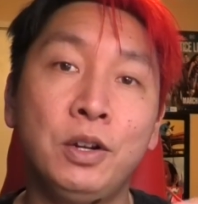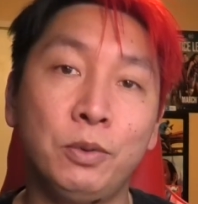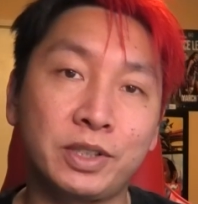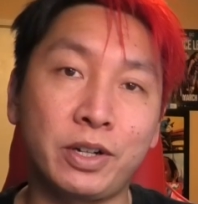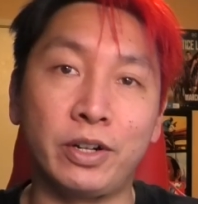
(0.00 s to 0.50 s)

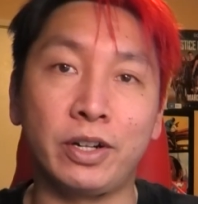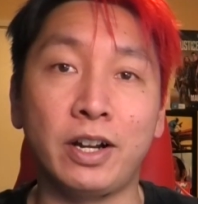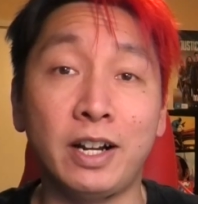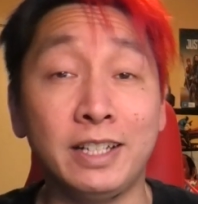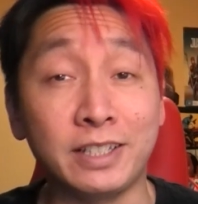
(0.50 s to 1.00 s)
What's going on
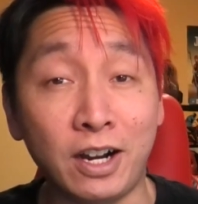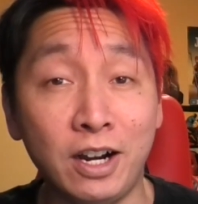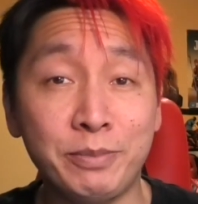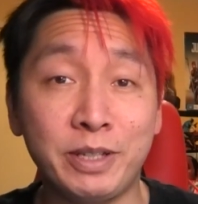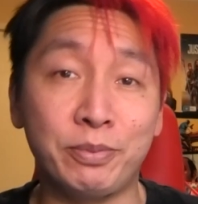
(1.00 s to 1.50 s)
guys?
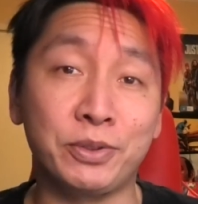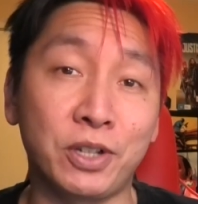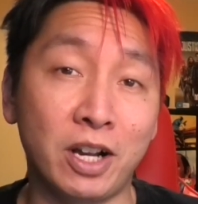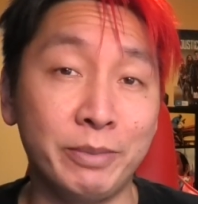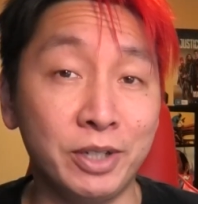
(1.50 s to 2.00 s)
I'm Simple
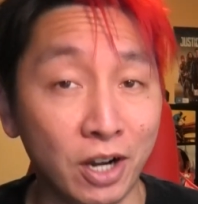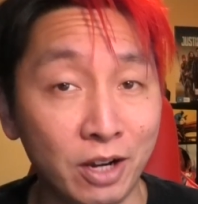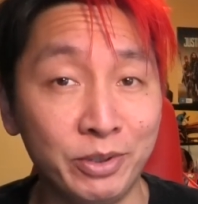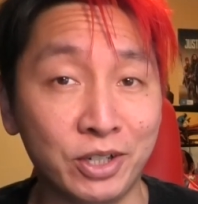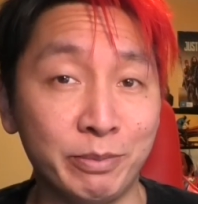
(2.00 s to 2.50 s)
Simon,
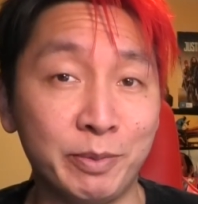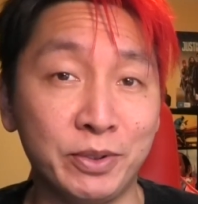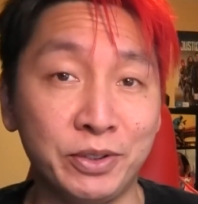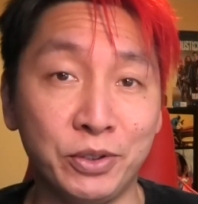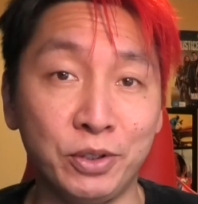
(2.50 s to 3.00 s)
I'm your comic book
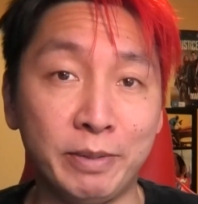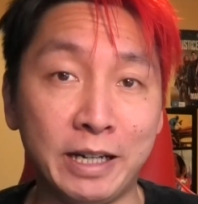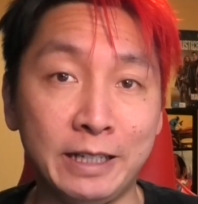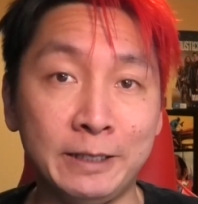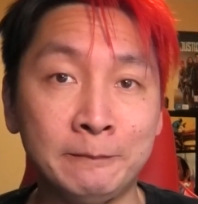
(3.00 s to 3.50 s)
noob
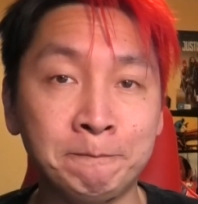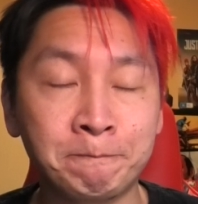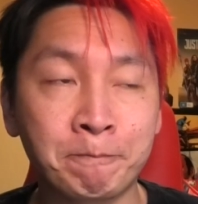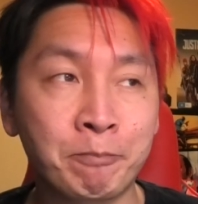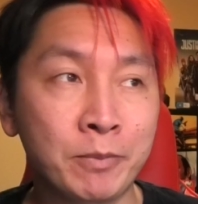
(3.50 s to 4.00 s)
and
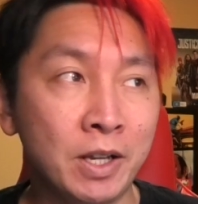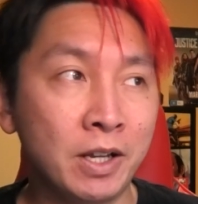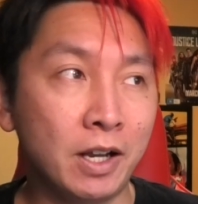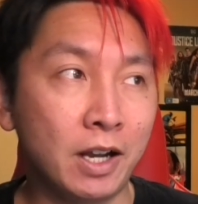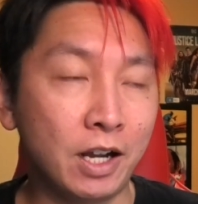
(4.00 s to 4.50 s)

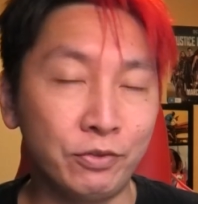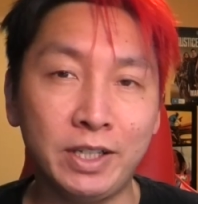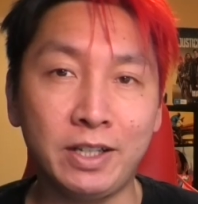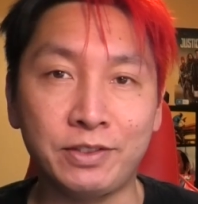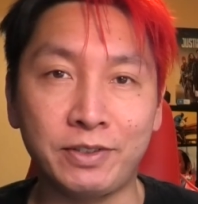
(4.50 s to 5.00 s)
I
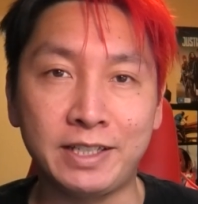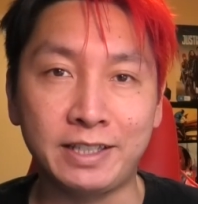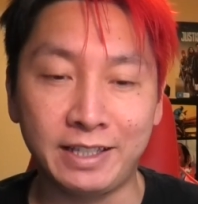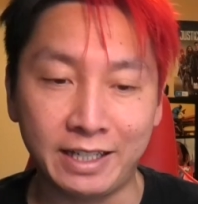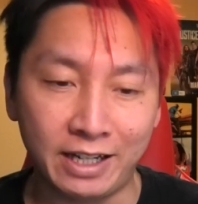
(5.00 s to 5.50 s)
realized
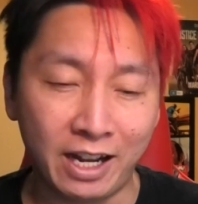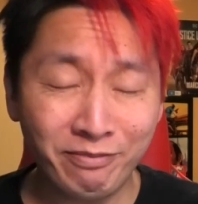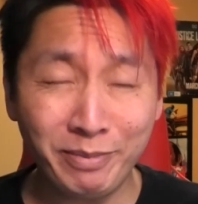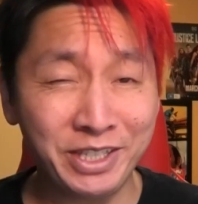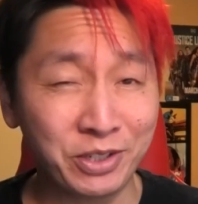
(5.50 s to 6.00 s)
recently that I
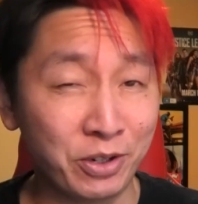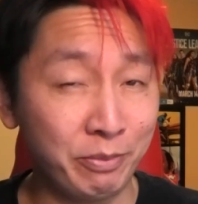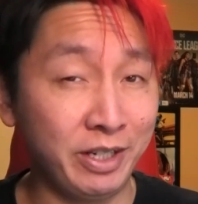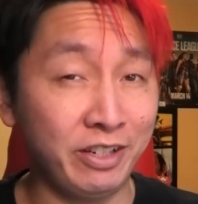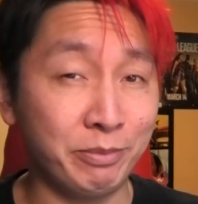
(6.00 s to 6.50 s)
haven't been showing
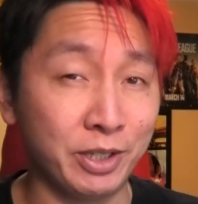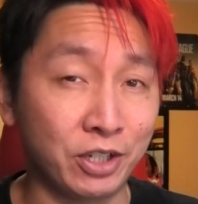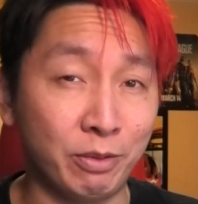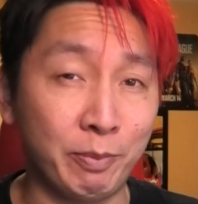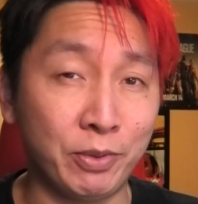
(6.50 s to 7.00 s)
many of my
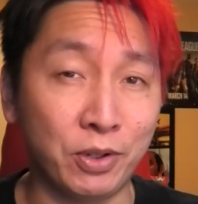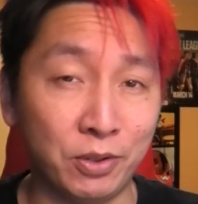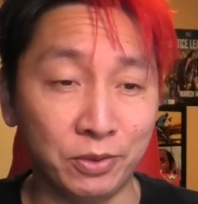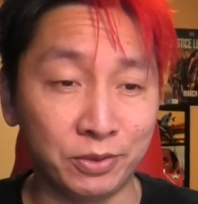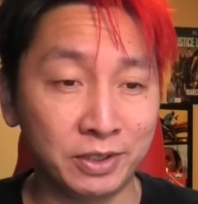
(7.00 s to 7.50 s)
comic book
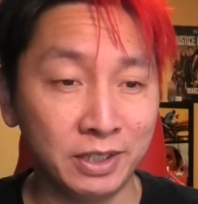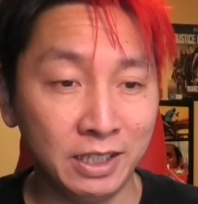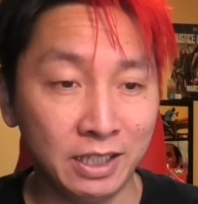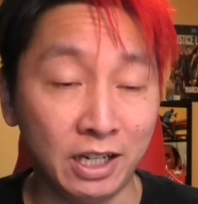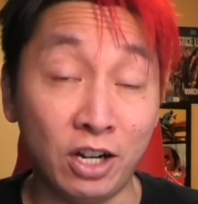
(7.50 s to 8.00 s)
hauls
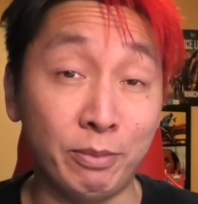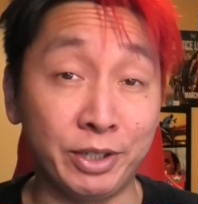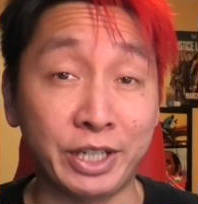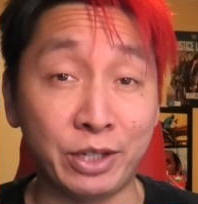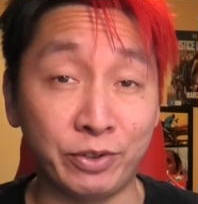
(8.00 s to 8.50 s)
uh, on my
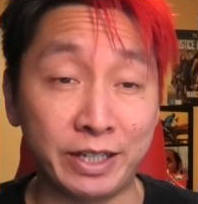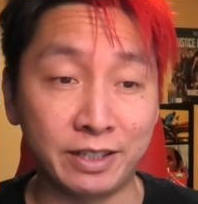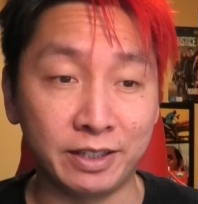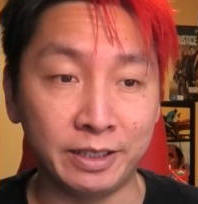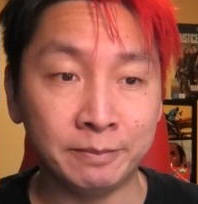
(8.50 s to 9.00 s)
channel
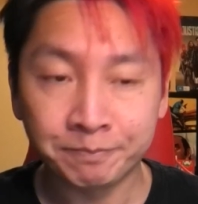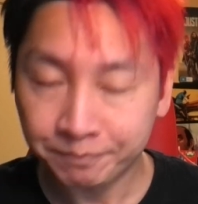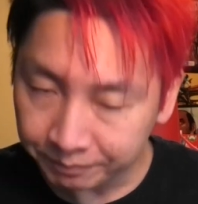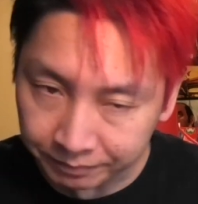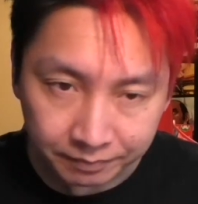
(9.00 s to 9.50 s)
recently.
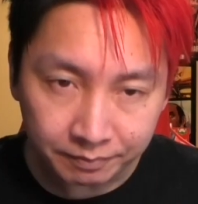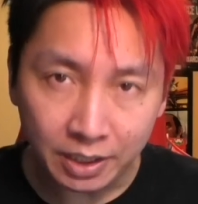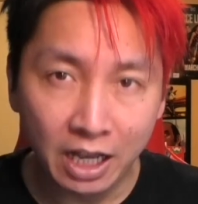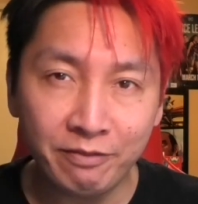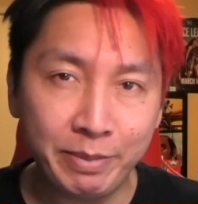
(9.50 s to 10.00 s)

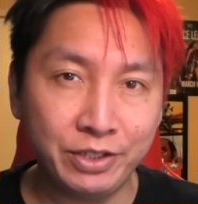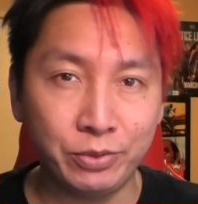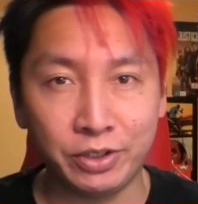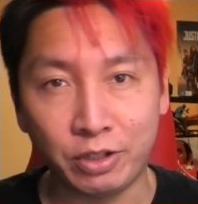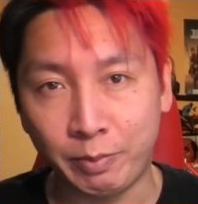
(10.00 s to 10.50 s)
I've been
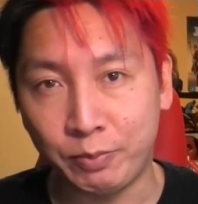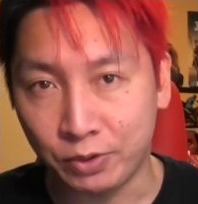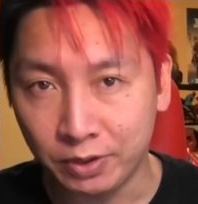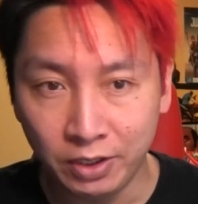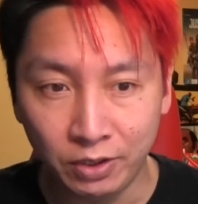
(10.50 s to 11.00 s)
doing comic
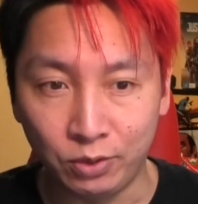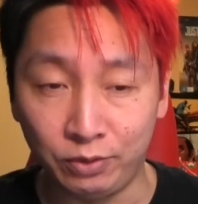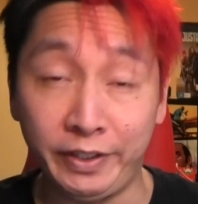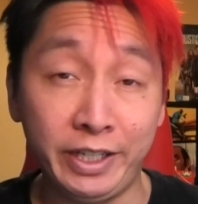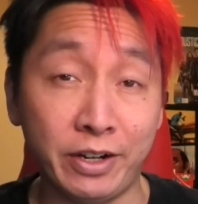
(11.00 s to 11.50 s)
book haul
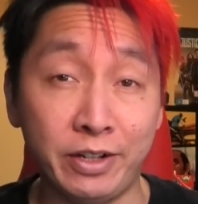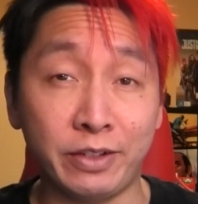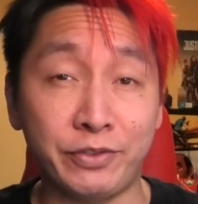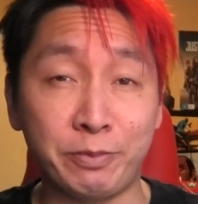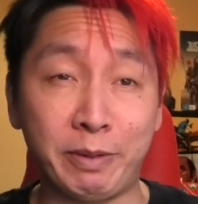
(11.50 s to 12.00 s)
videos,
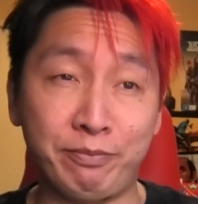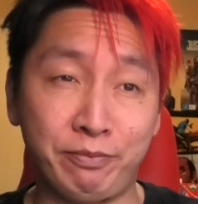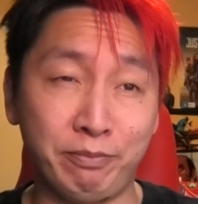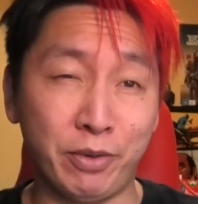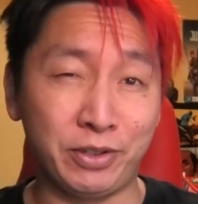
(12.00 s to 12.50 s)
I've just been
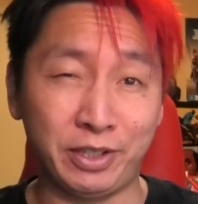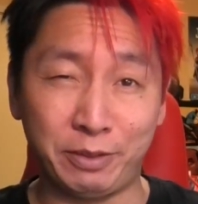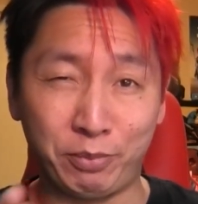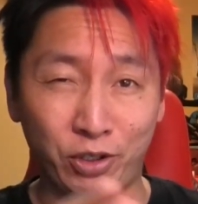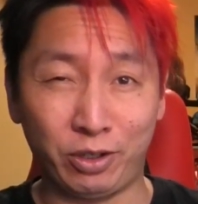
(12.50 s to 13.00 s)
mostly
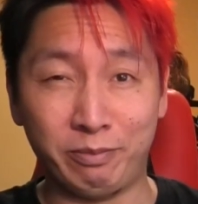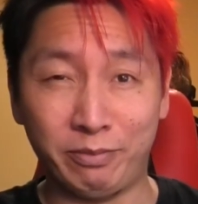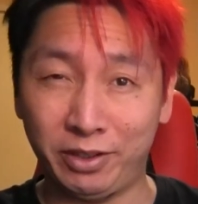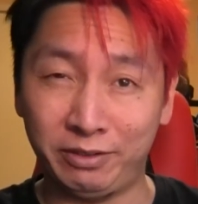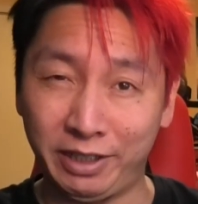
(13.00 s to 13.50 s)
just putting them on